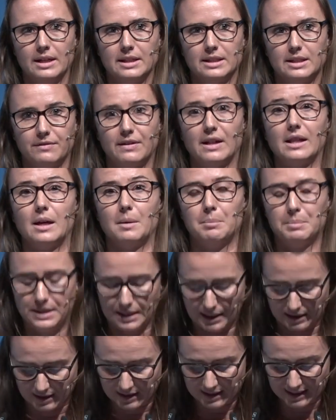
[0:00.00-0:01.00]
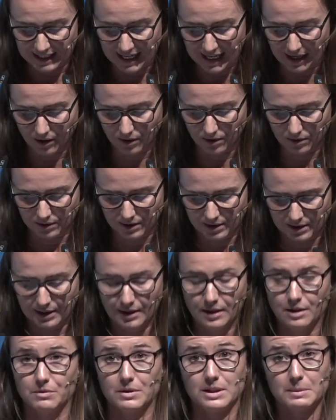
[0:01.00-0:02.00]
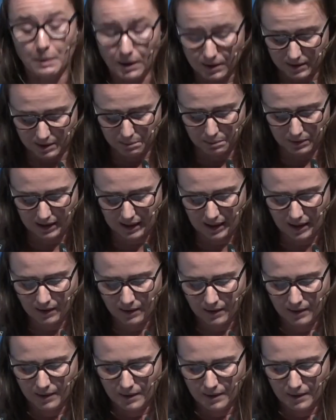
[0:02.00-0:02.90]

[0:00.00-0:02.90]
developed and scaled responsibly.